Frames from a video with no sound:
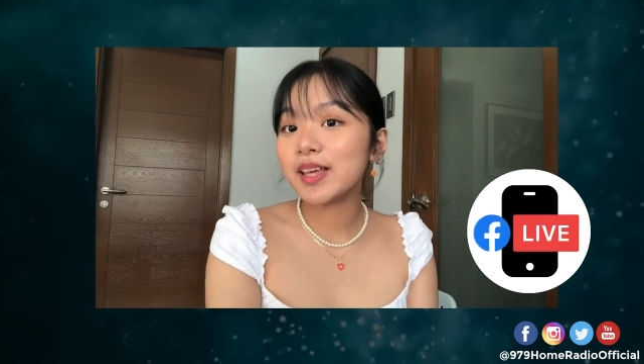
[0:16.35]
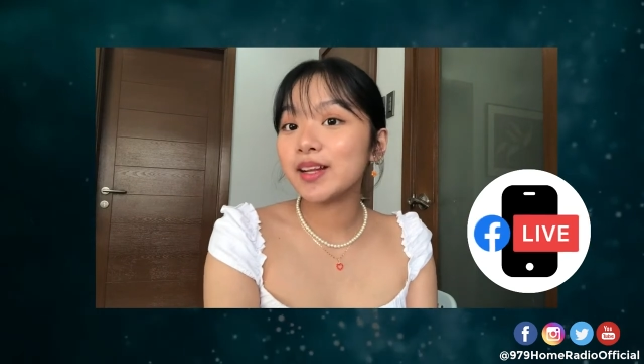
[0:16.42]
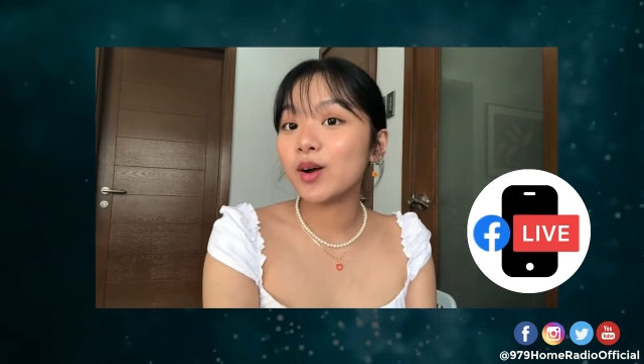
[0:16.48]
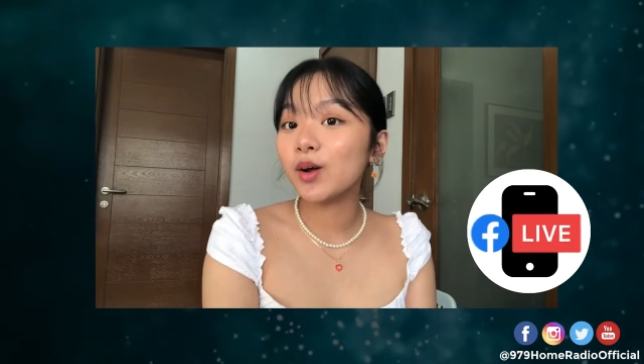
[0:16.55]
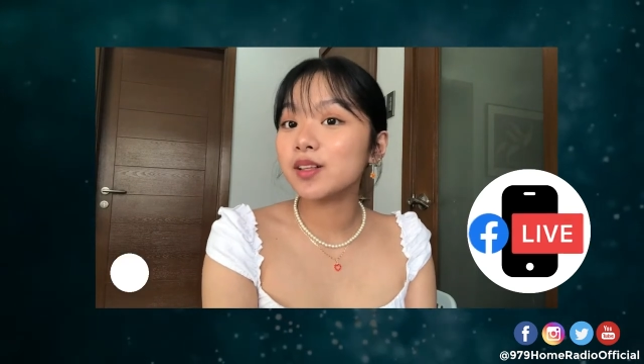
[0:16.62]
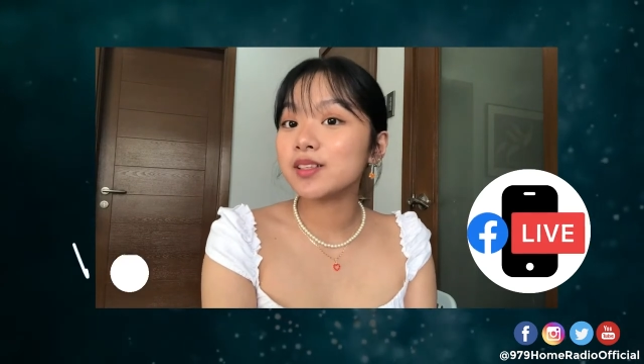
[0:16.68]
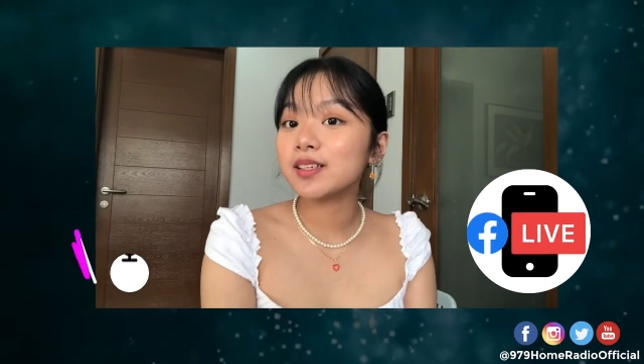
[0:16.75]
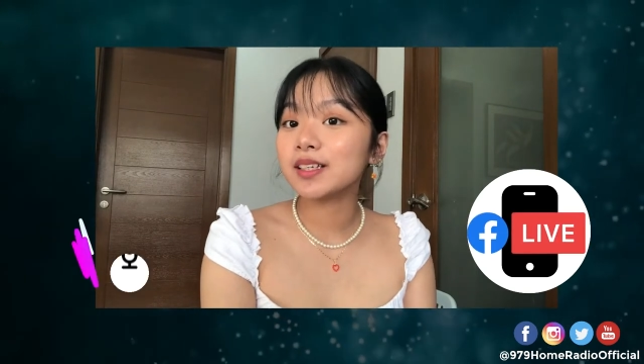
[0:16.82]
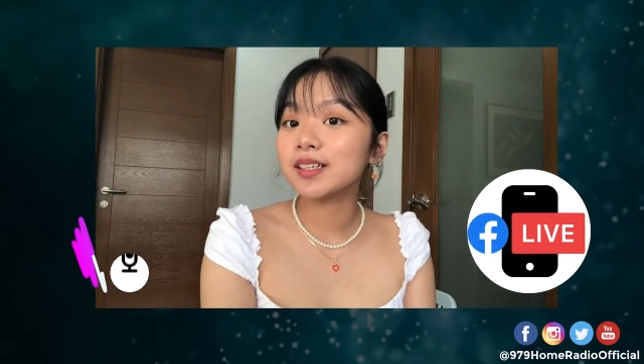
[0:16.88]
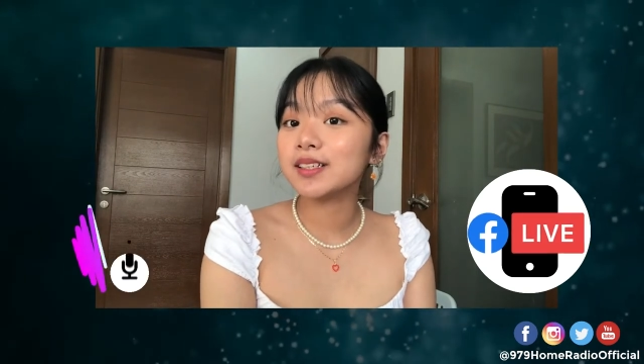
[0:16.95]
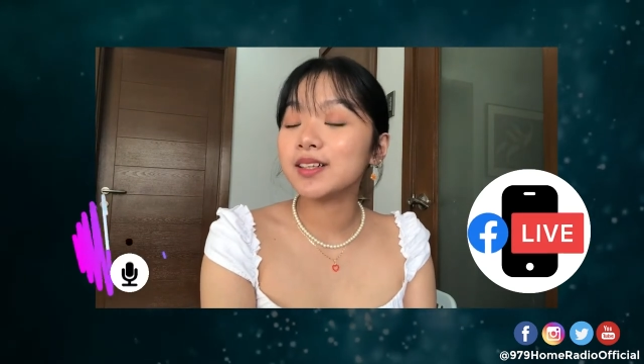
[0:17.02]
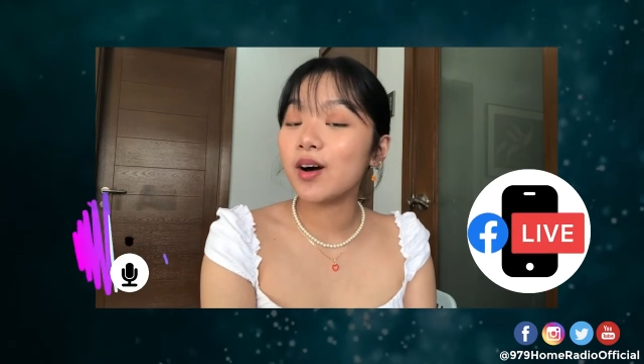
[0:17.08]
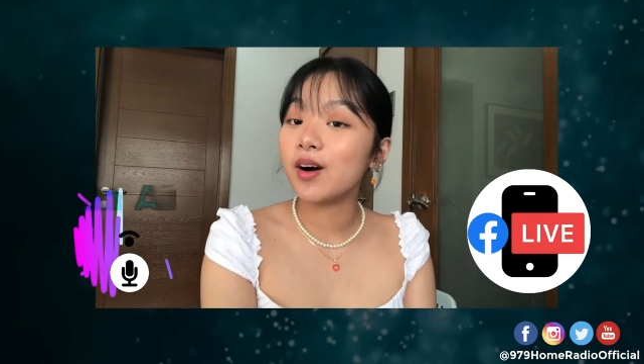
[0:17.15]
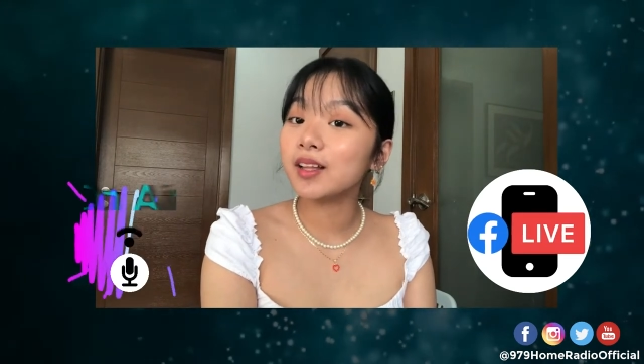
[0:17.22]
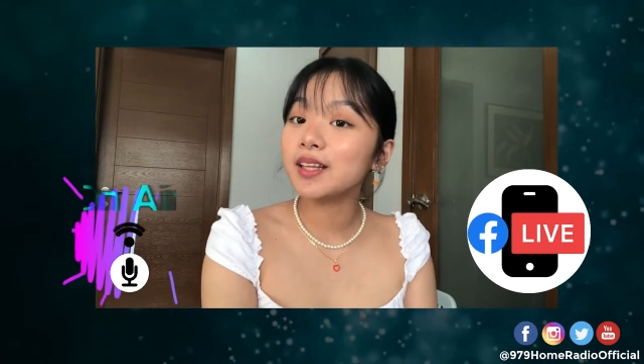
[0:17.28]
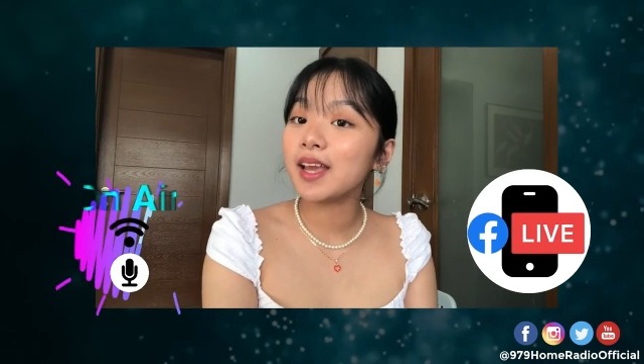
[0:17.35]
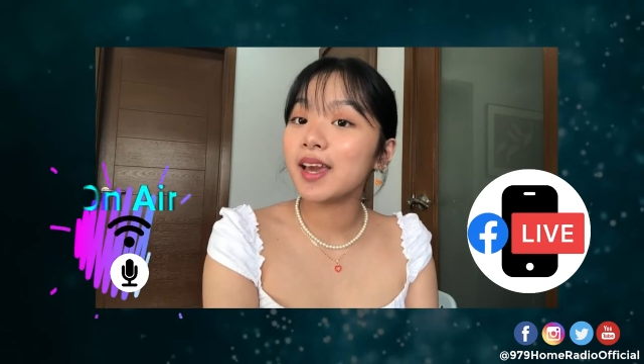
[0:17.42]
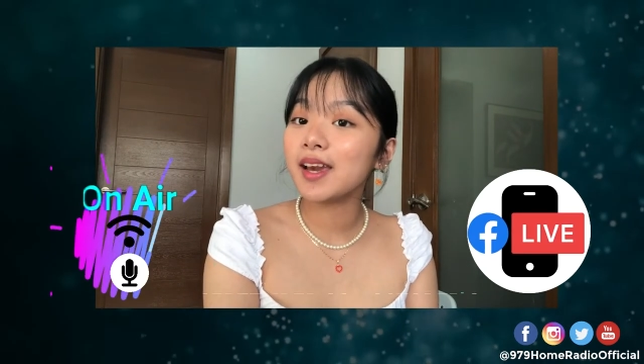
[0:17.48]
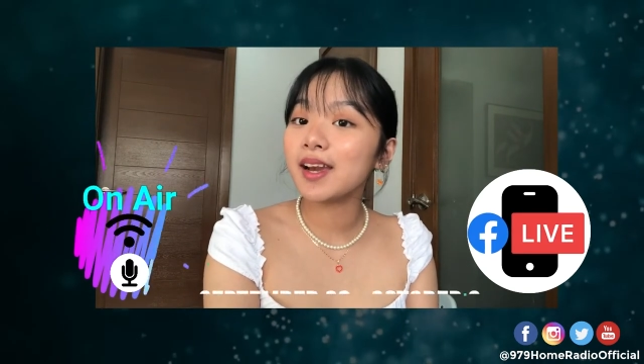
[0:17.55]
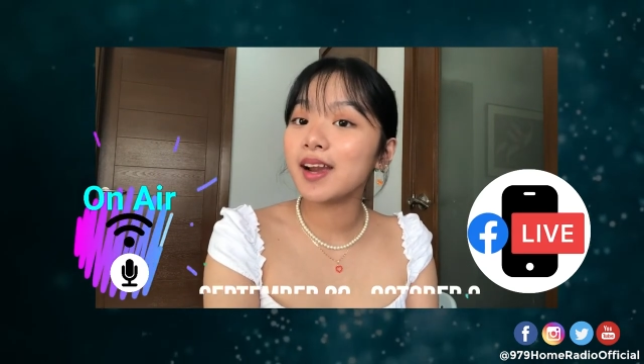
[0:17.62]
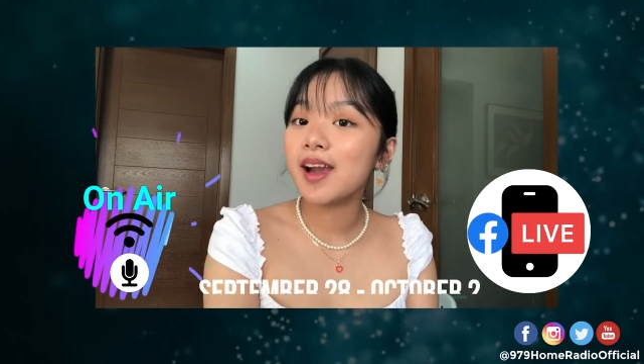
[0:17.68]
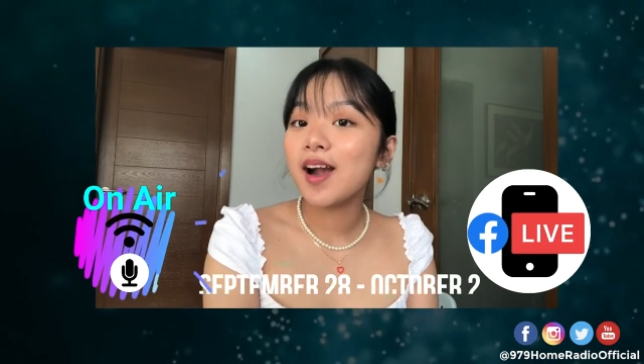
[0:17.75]
and also heard on
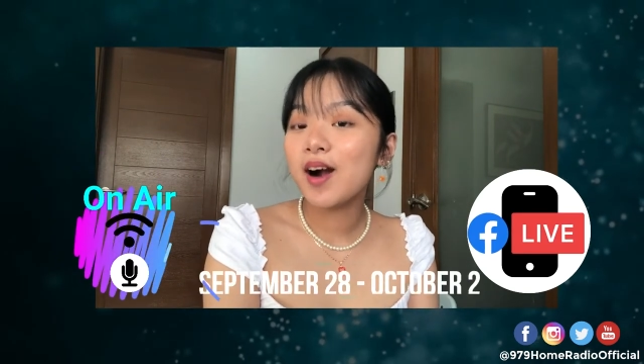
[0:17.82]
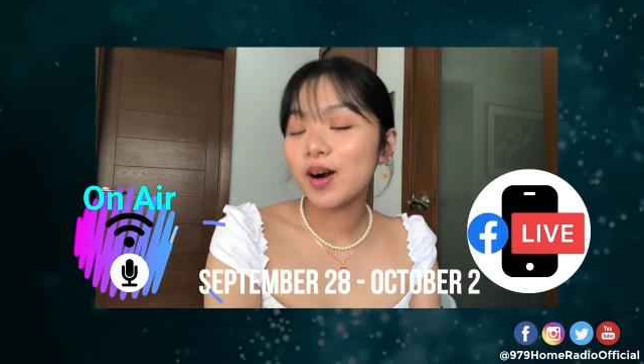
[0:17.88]
air